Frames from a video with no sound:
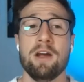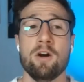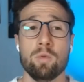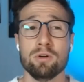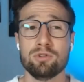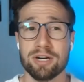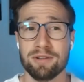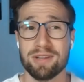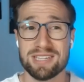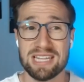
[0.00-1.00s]
we'll
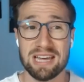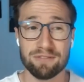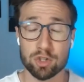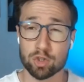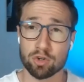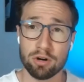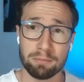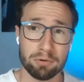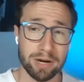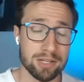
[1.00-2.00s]
generally see that for strong
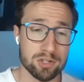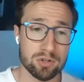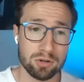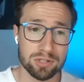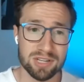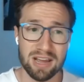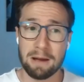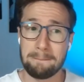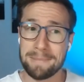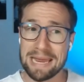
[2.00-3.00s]
brand stores
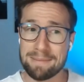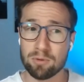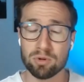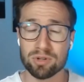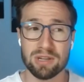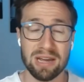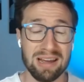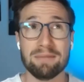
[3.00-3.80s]
people will uh,